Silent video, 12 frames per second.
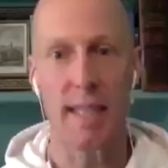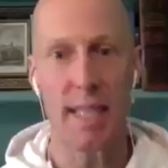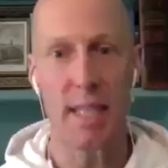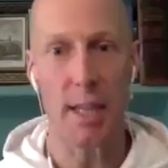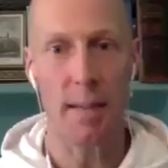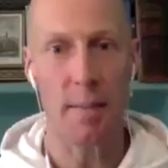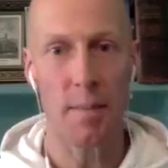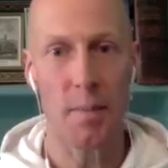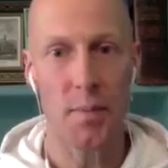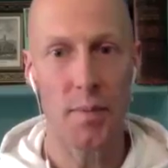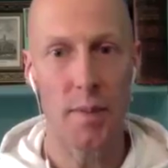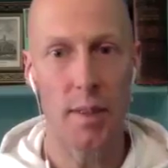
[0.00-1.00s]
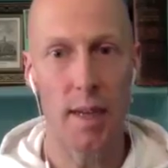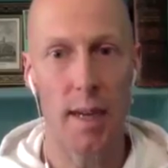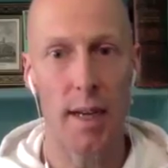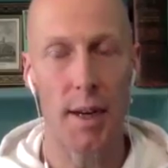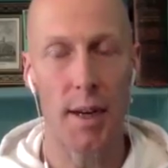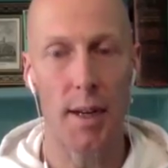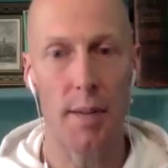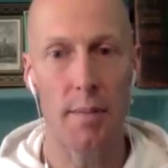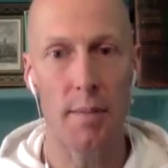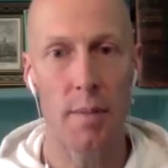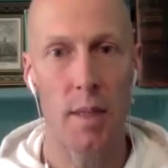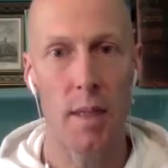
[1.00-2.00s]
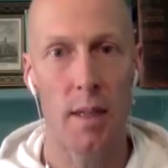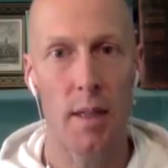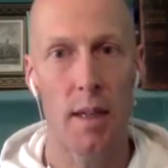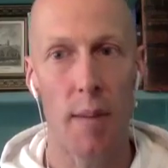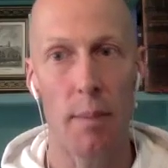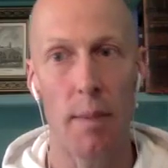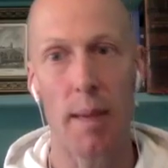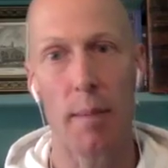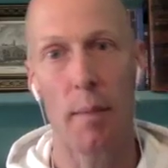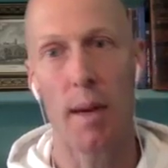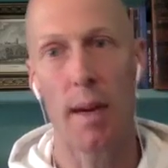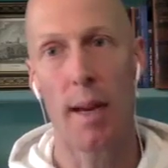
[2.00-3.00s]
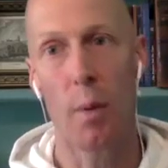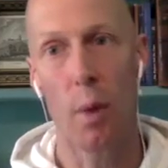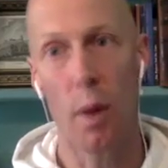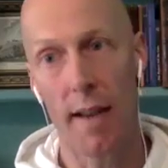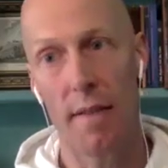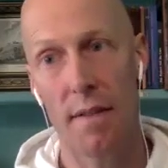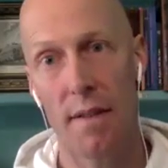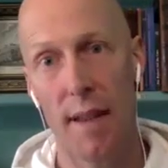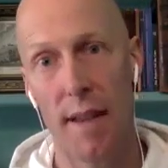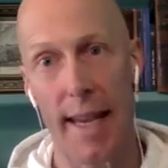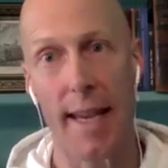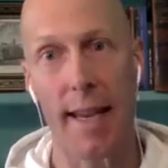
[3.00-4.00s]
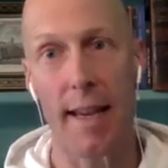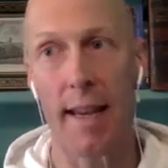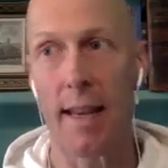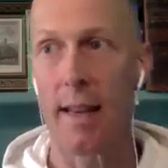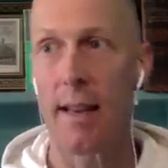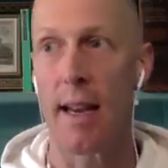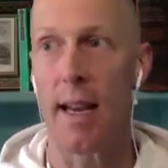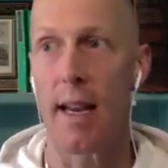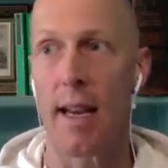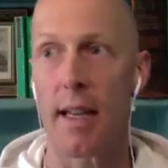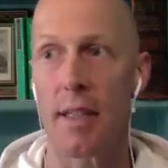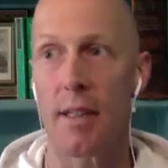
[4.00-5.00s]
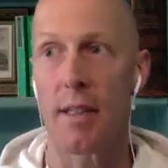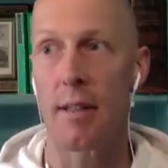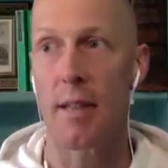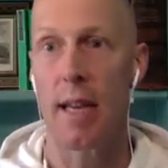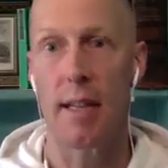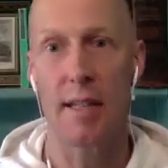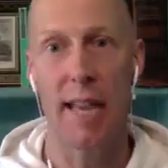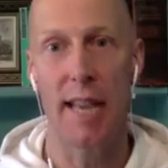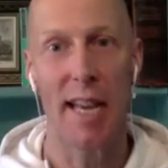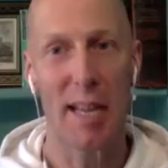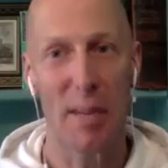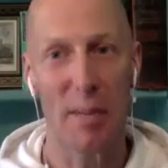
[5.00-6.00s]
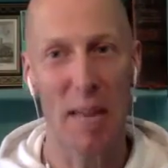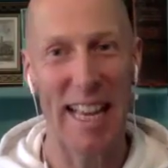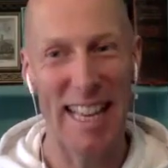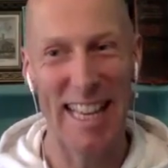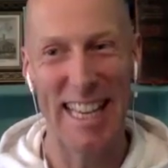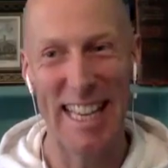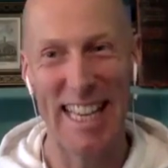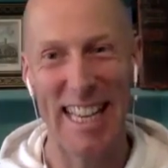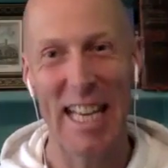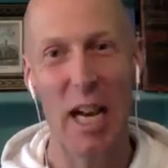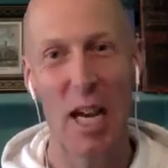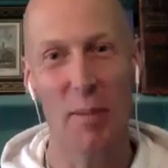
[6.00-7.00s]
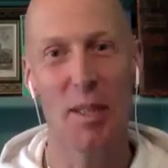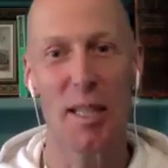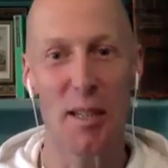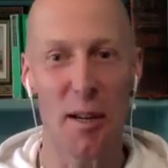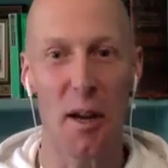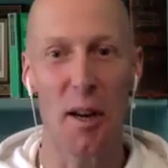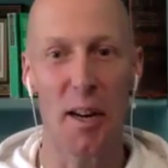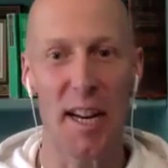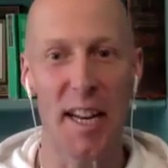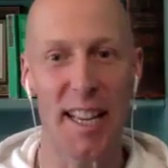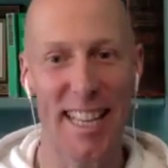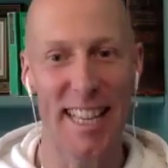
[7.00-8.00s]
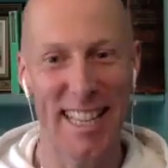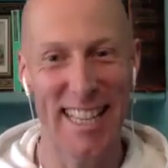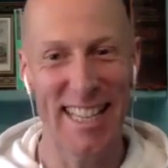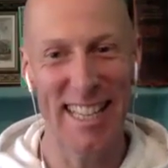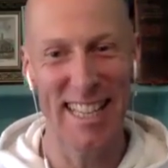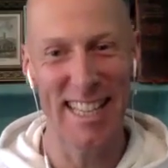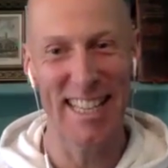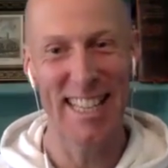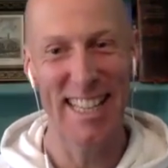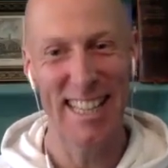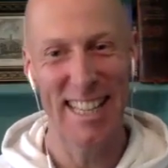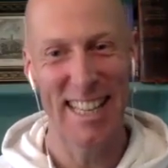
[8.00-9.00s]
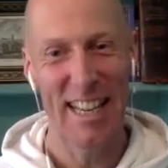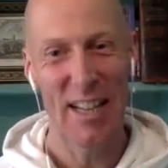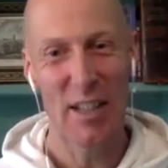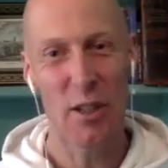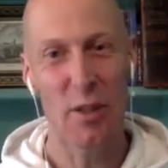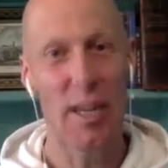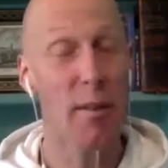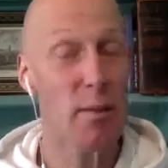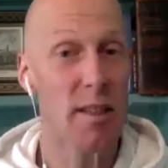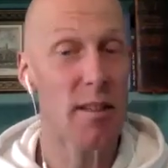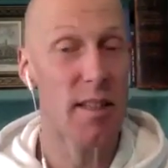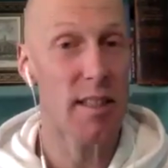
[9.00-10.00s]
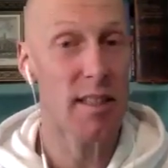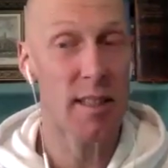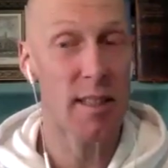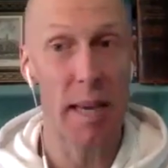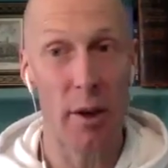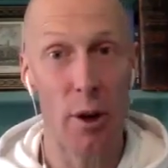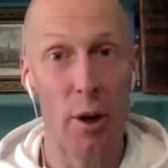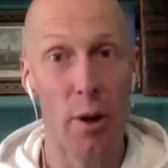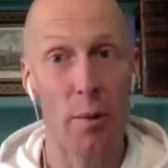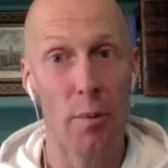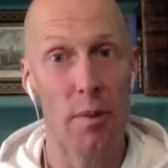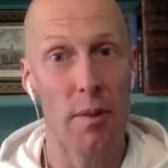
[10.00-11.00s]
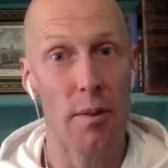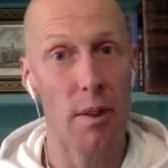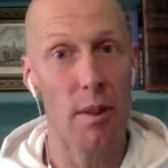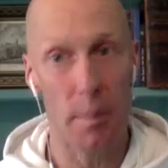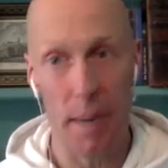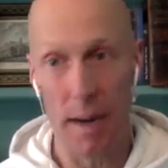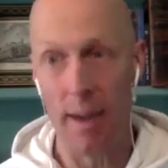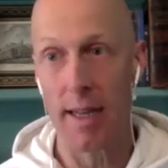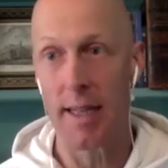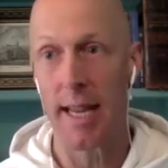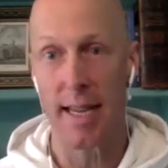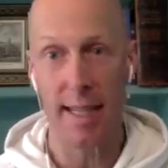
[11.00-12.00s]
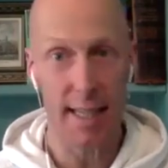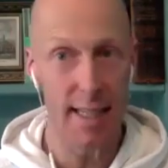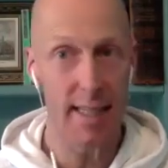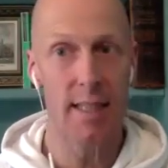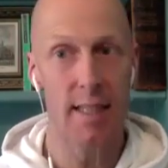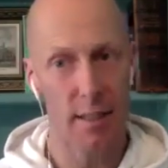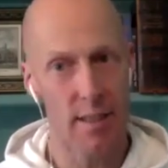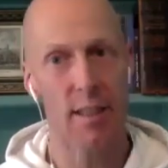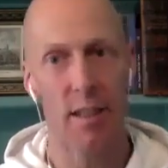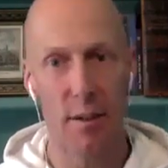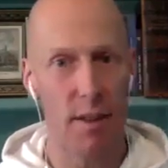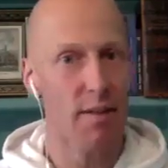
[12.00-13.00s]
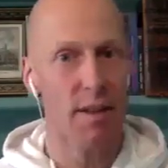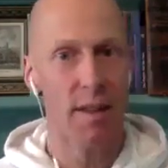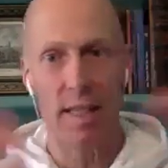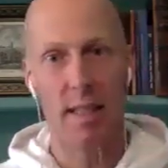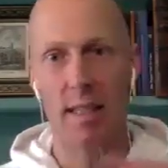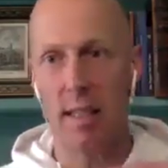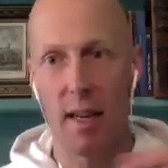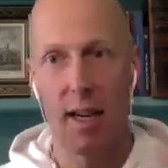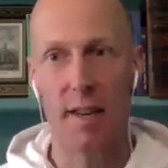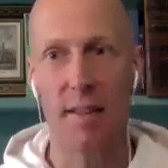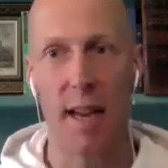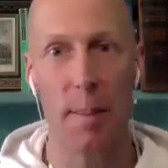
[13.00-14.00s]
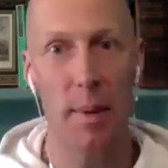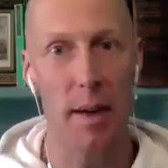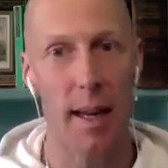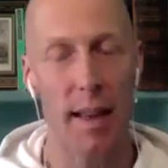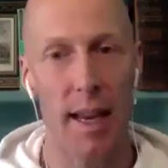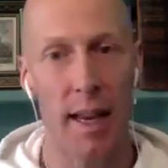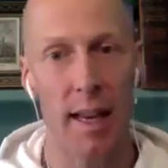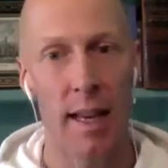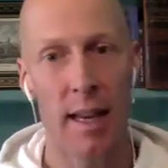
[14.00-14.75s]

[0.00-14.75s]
teaching, and I met my wife here, and yeah, I'm still on holiday. So yeah, we just met her, we got married, had kids. Everything just kind of happened like that.